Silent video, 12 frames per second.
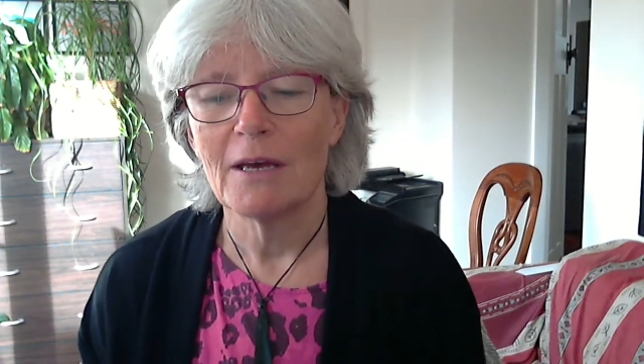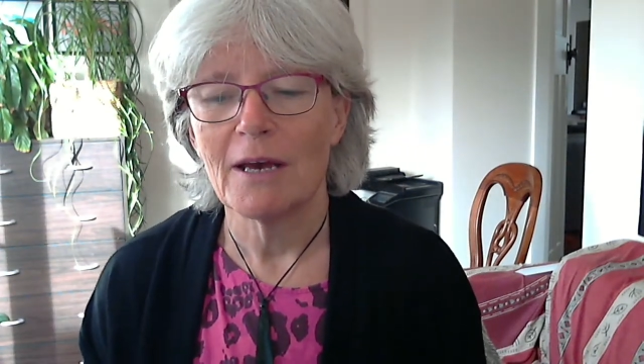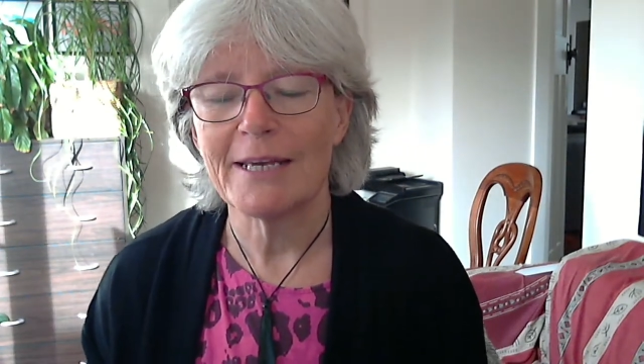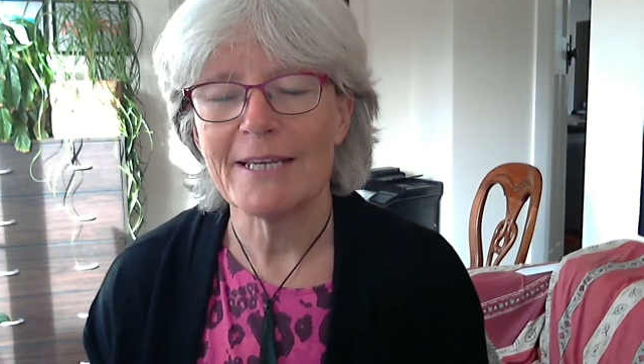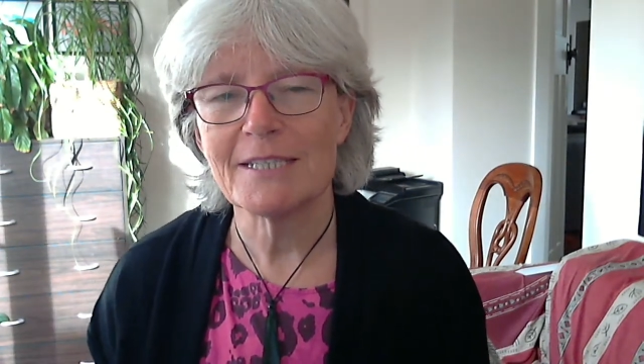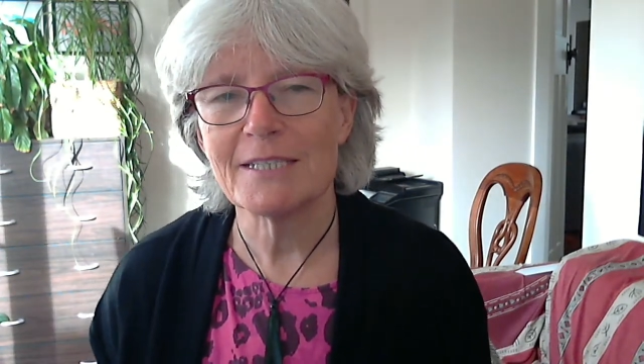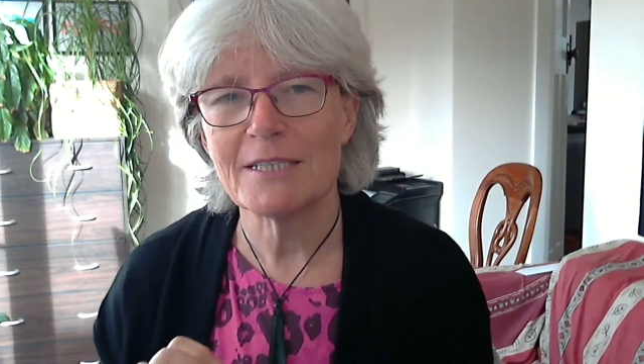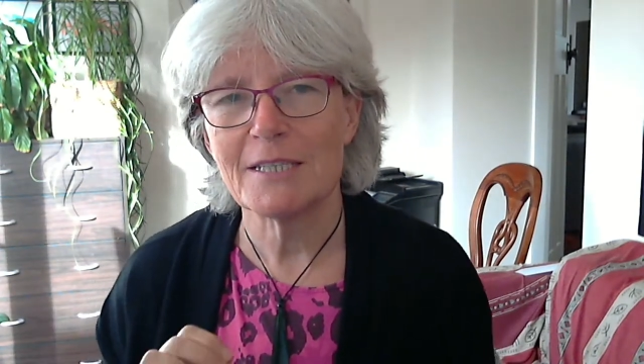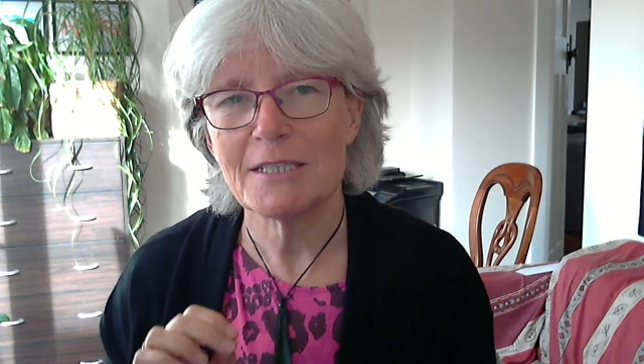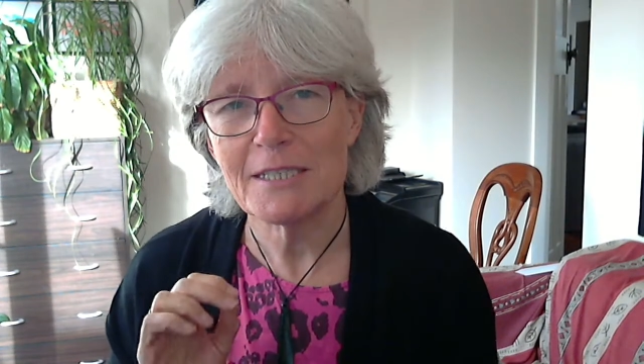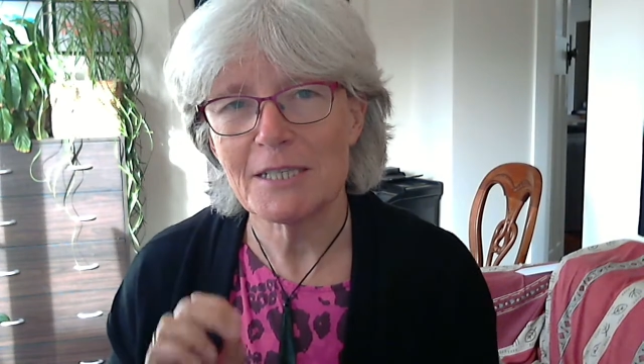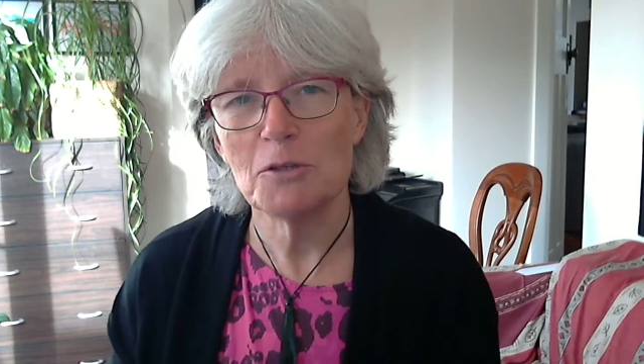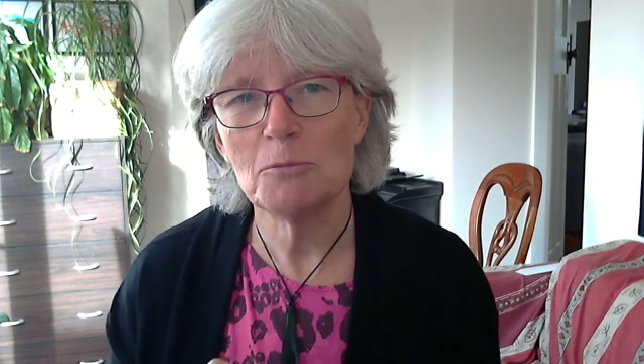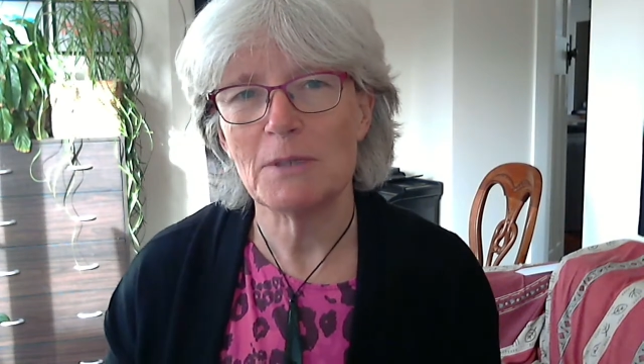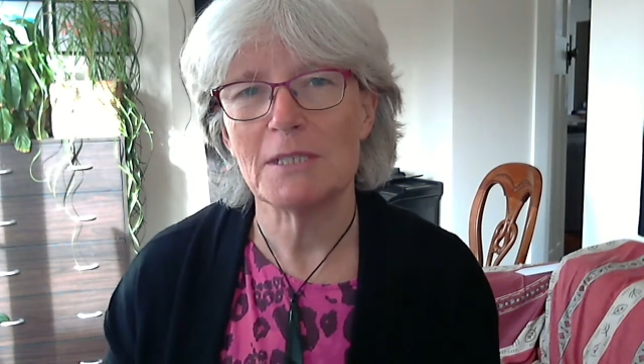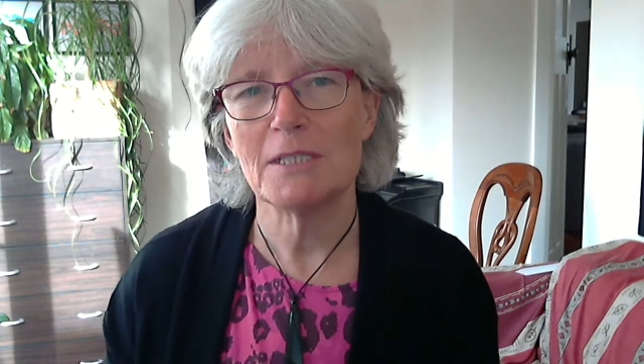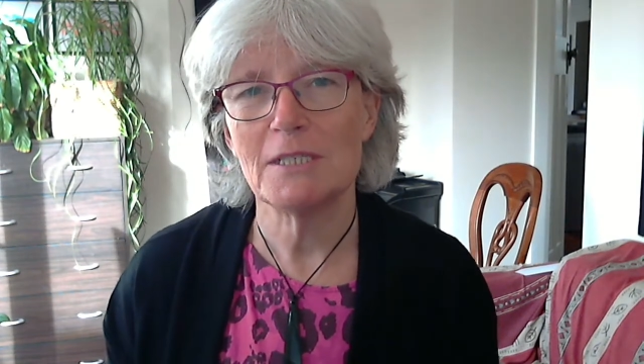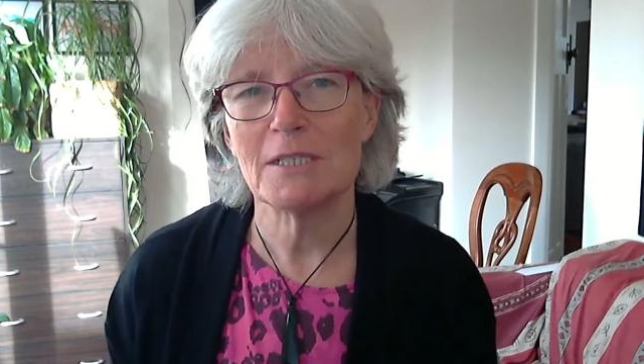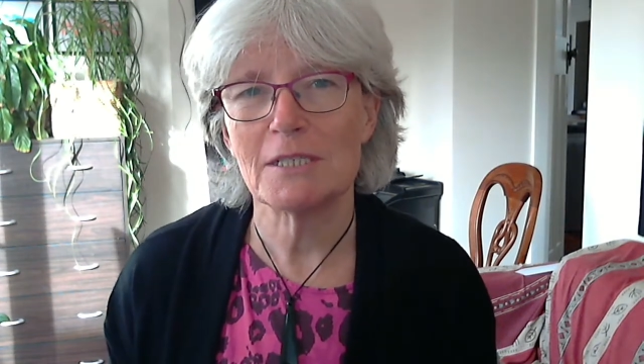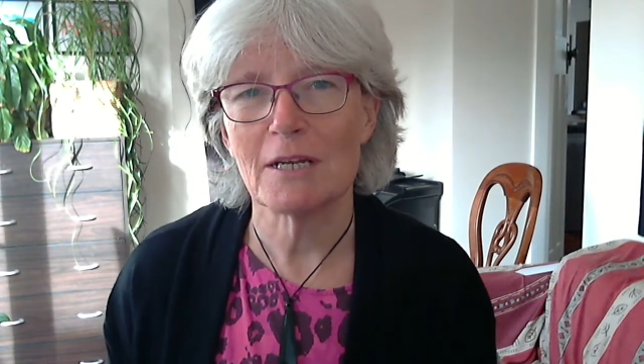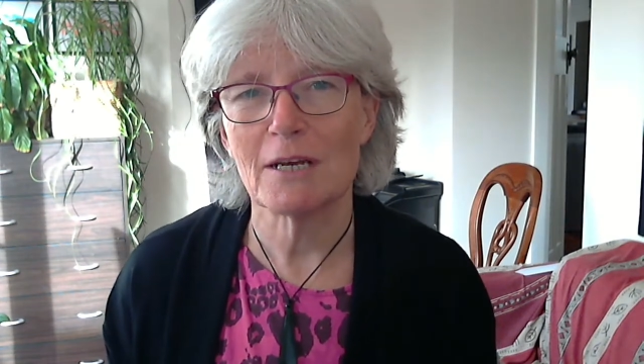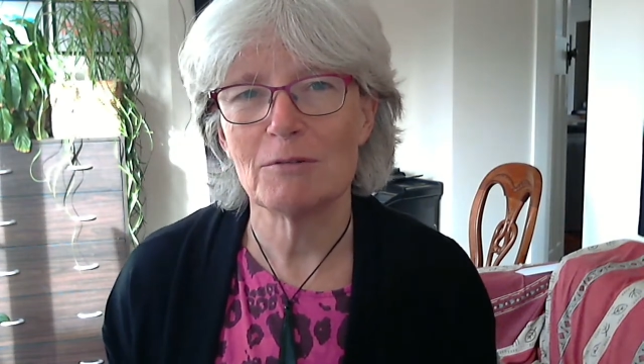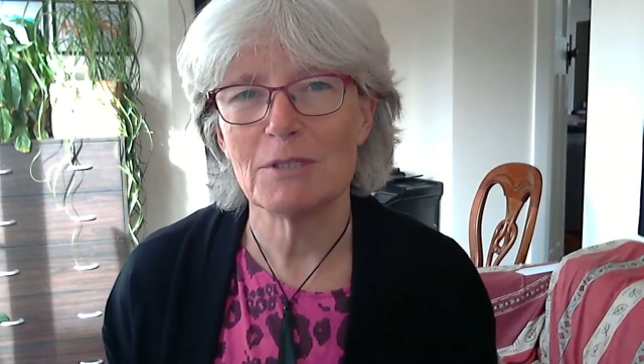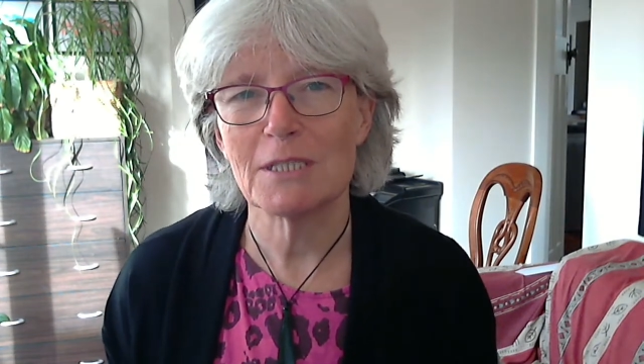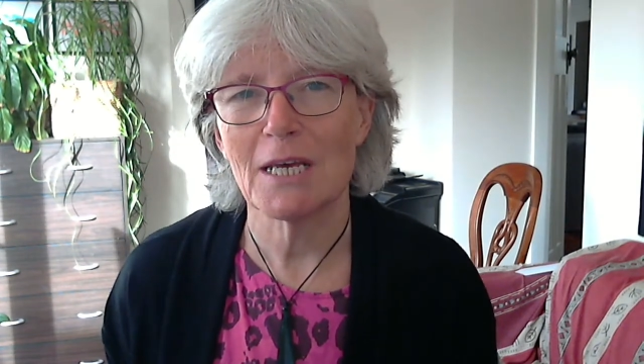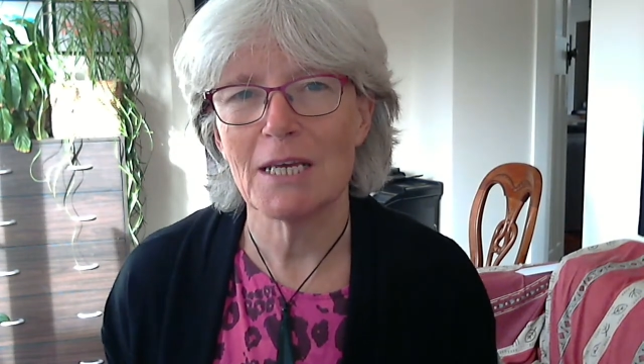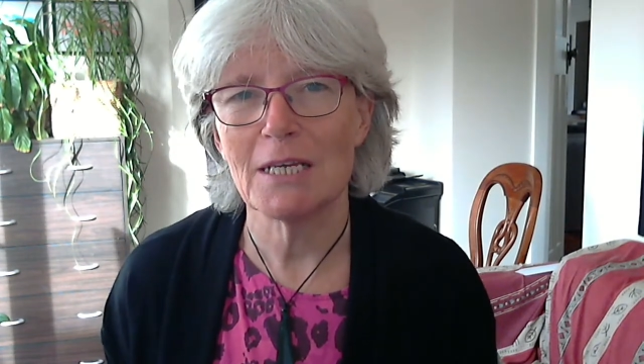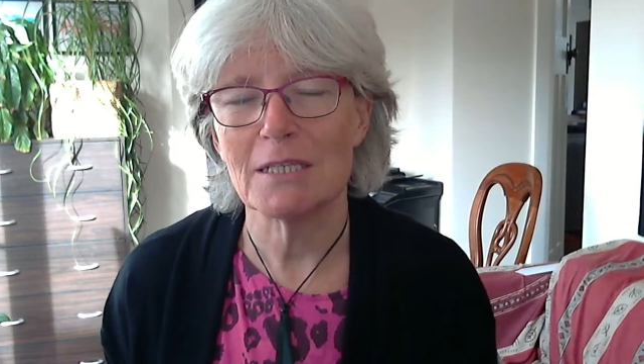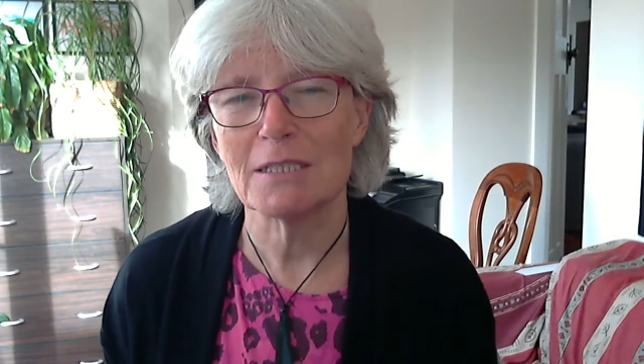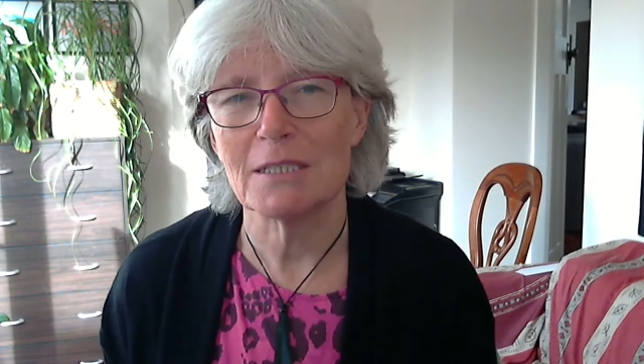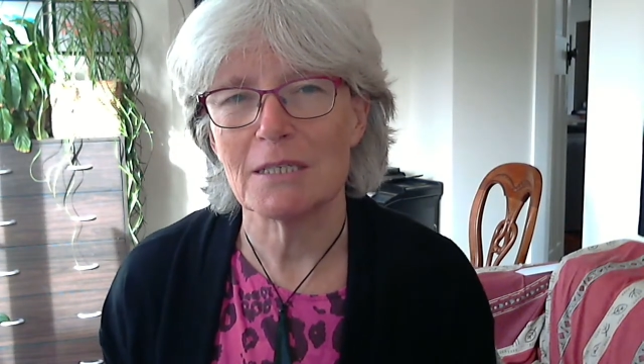I guess the single message that I would say is